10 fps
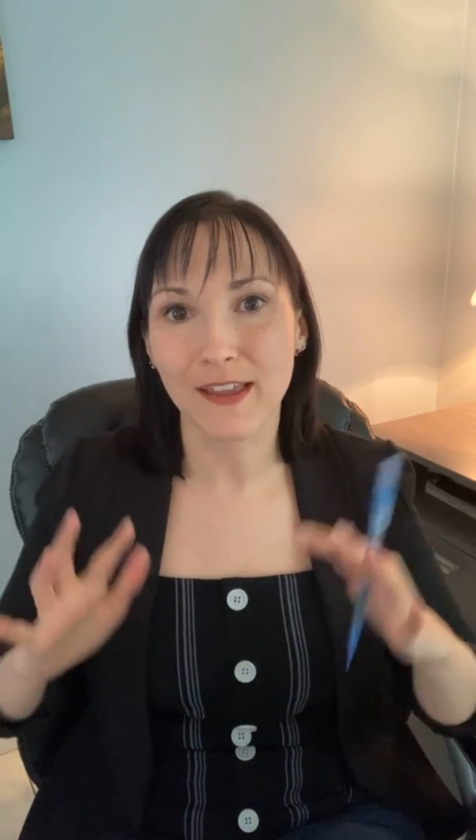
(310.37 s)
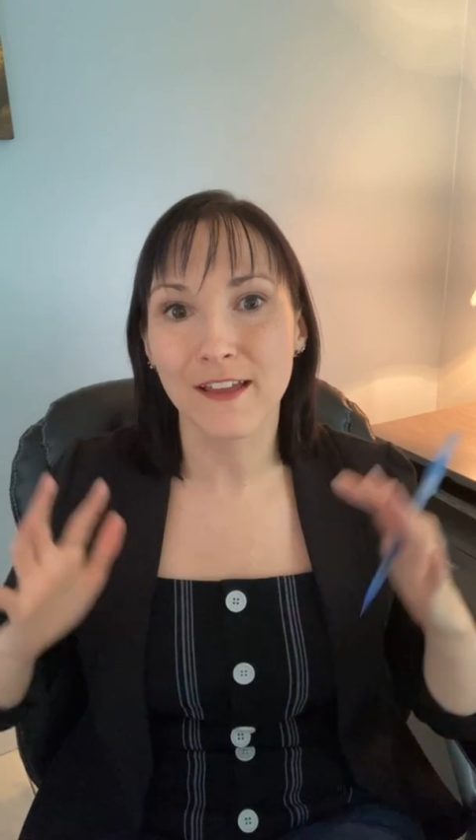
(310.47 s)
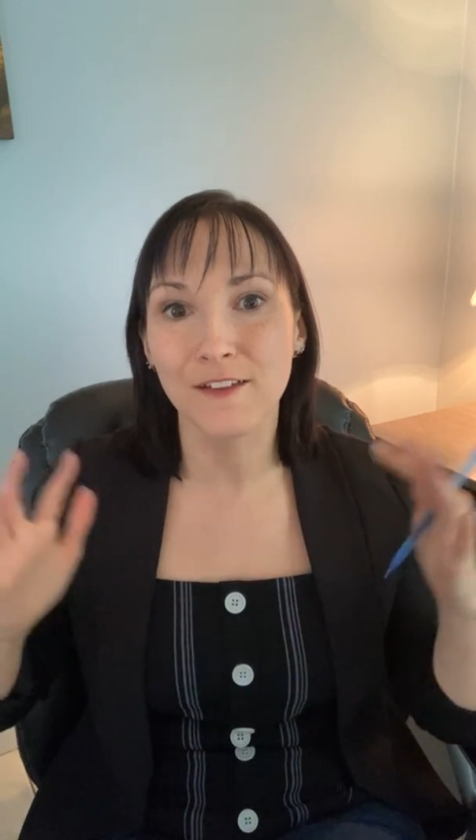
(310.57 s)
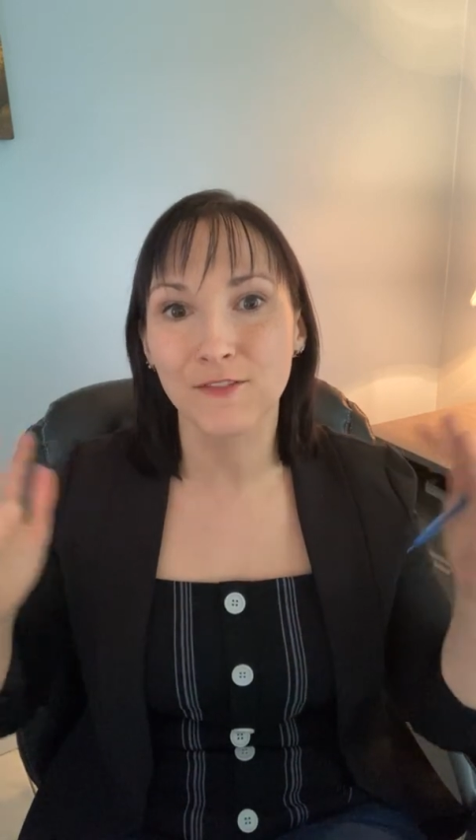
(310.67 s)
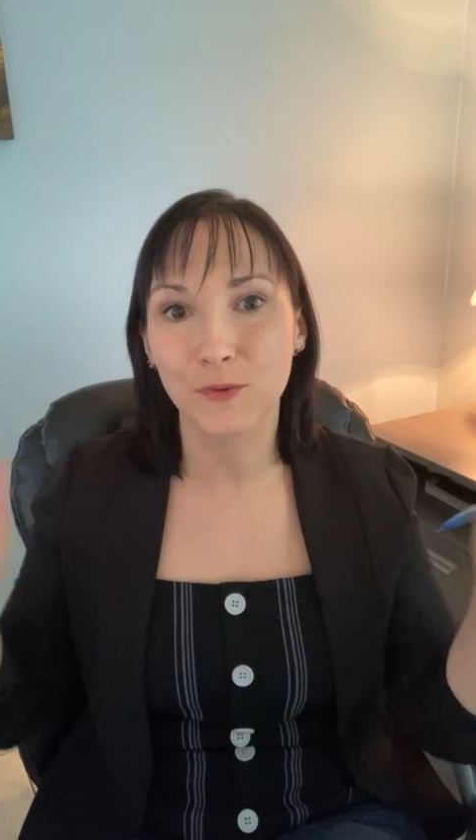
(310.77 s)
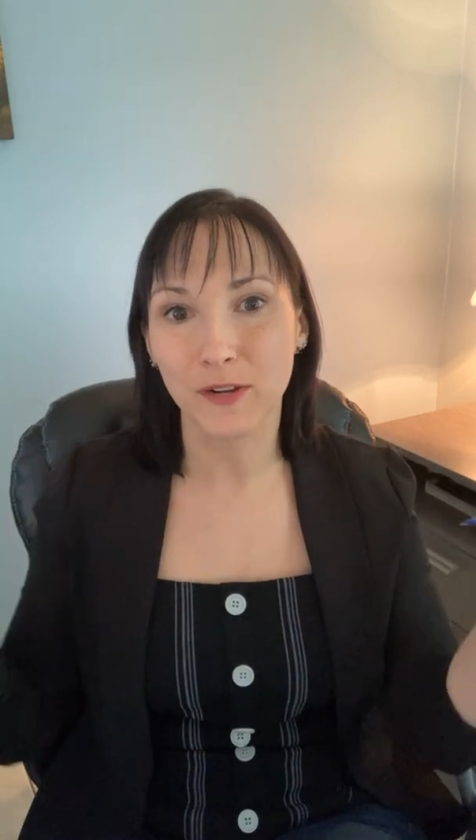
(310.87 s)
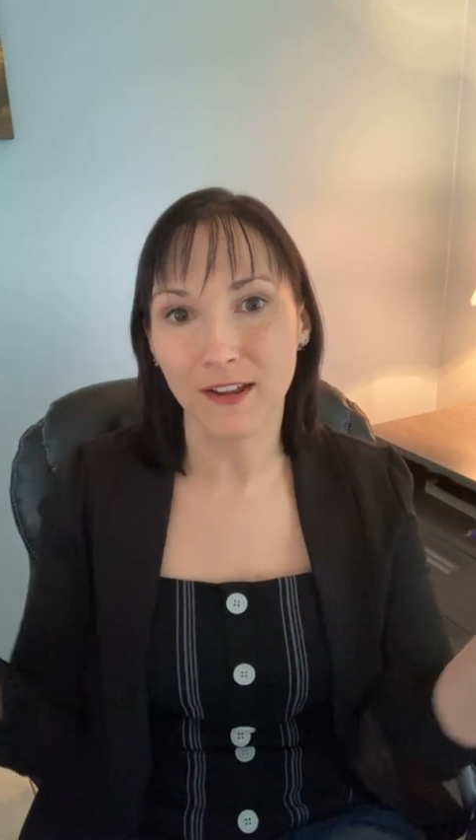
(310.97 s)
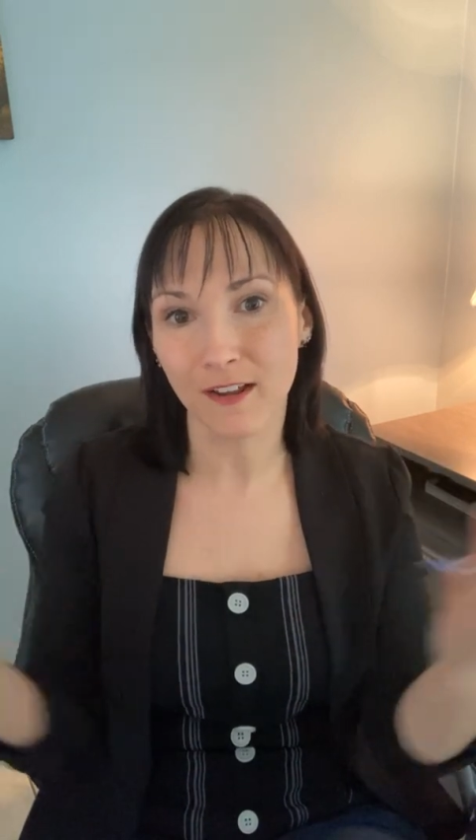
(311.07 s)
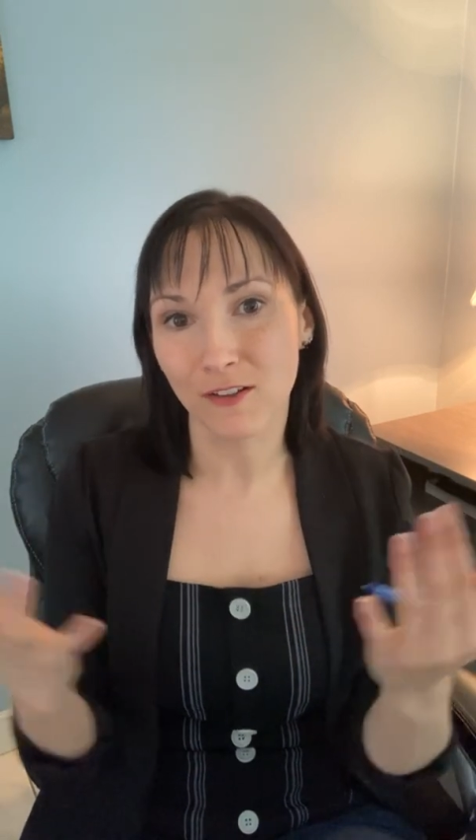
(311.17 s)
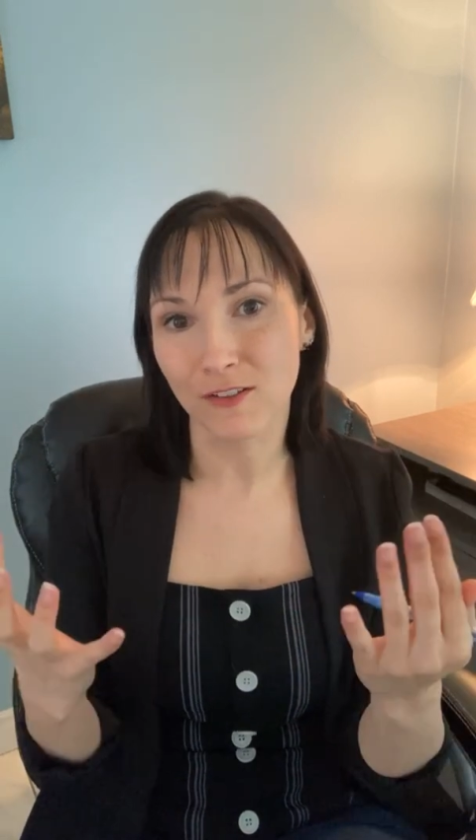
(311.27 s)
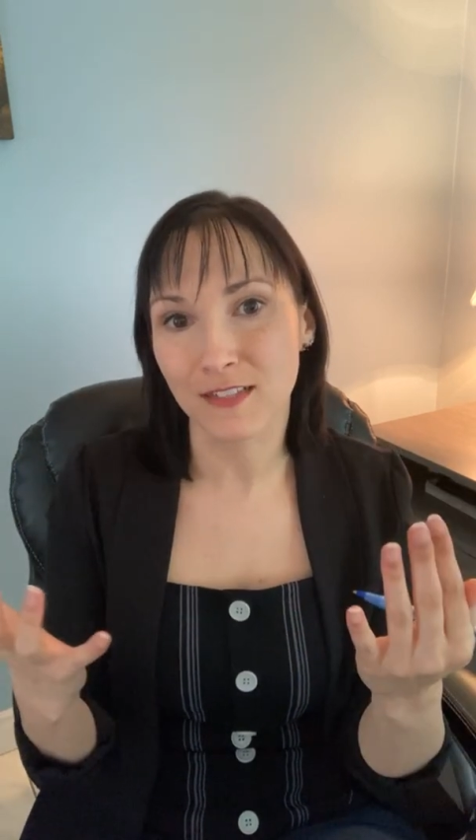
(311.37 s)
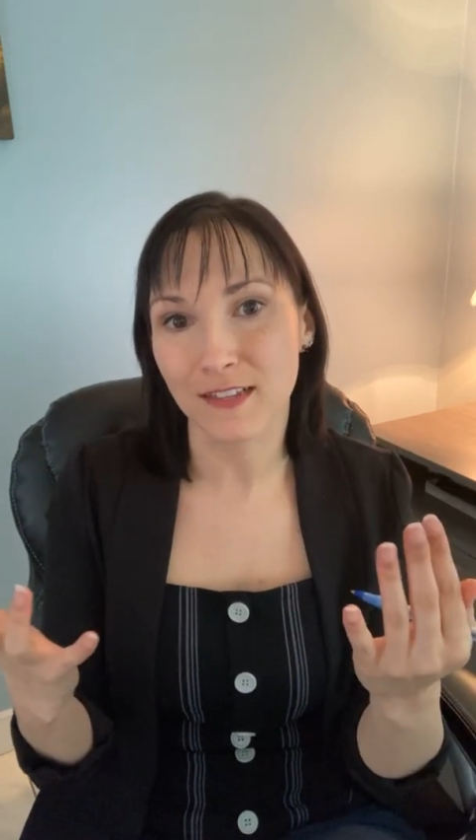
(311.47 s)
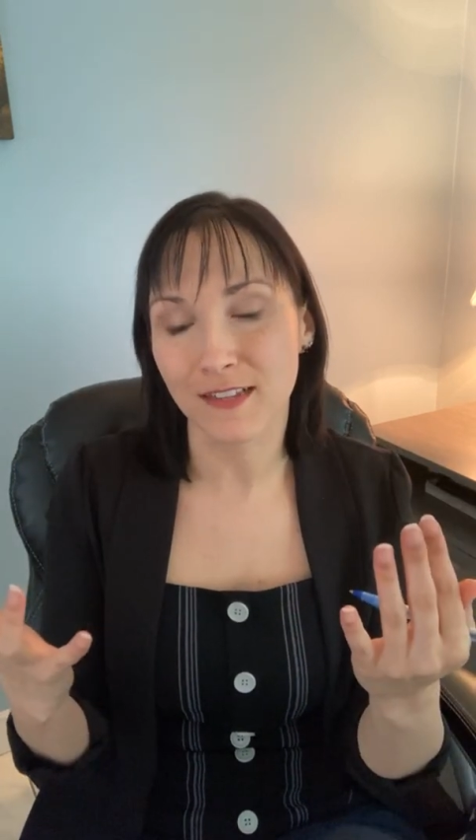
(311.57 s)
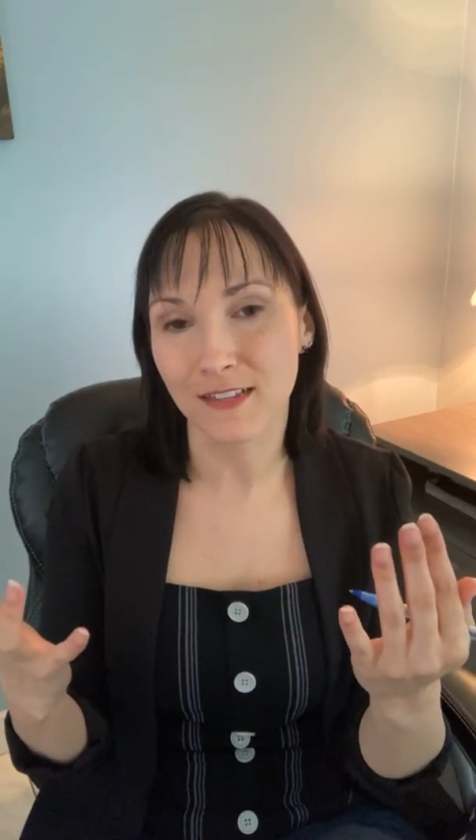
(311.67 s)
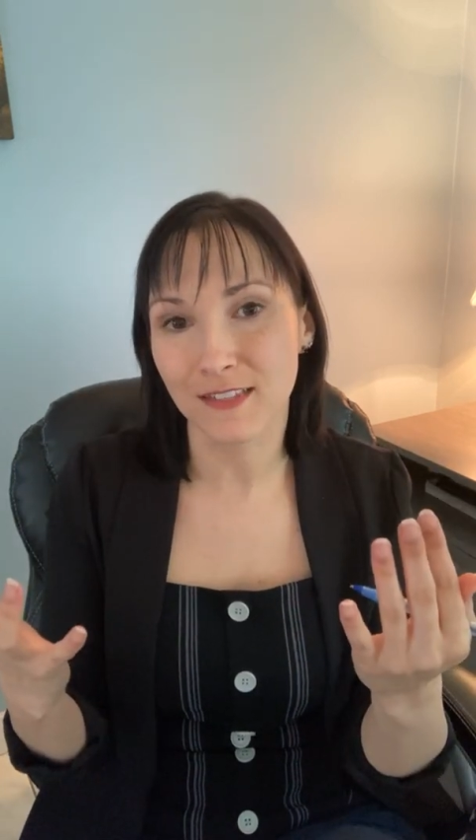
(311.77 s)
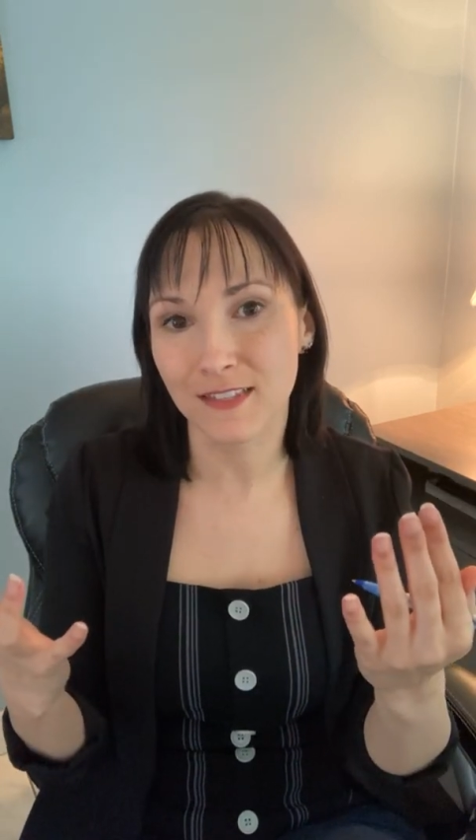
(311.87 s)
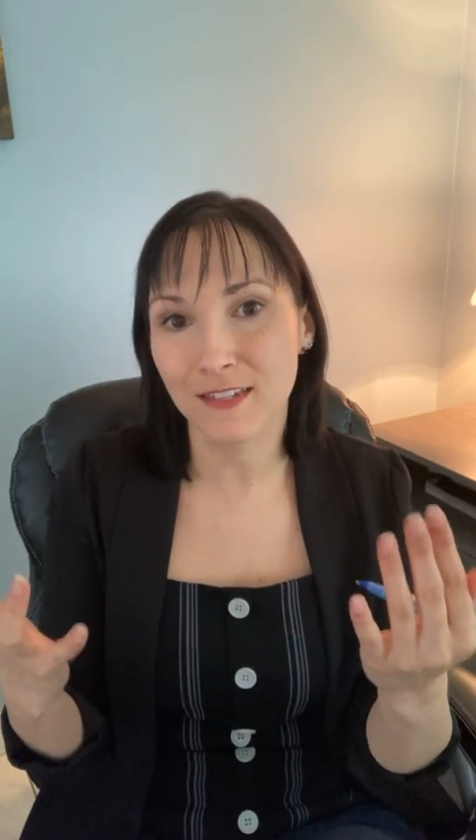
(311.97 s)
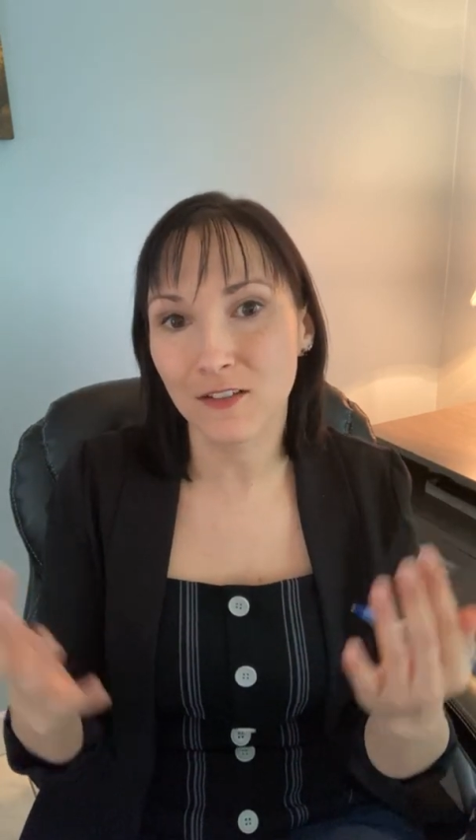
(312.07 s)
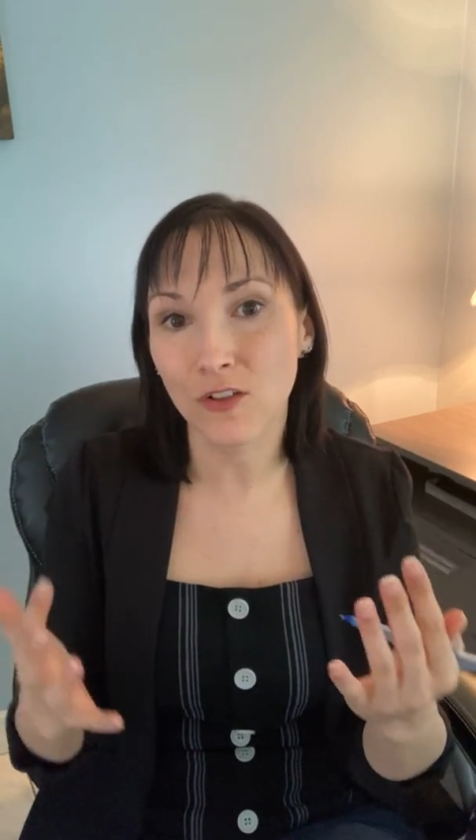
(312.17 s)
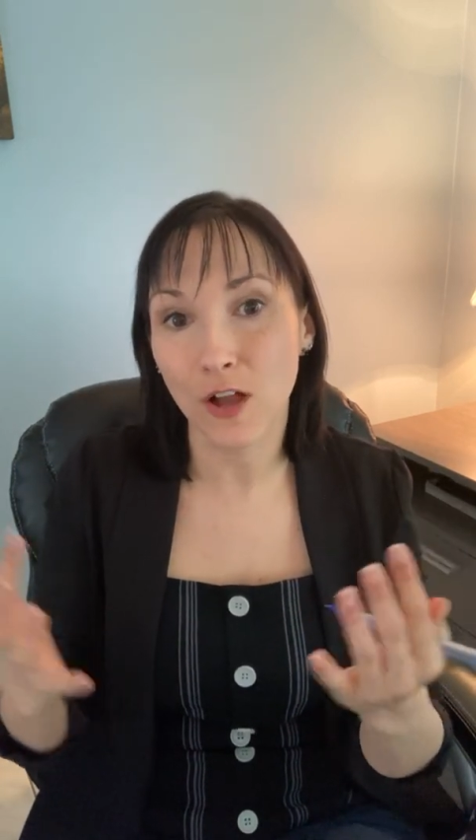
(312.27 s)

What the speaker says: everyone else is still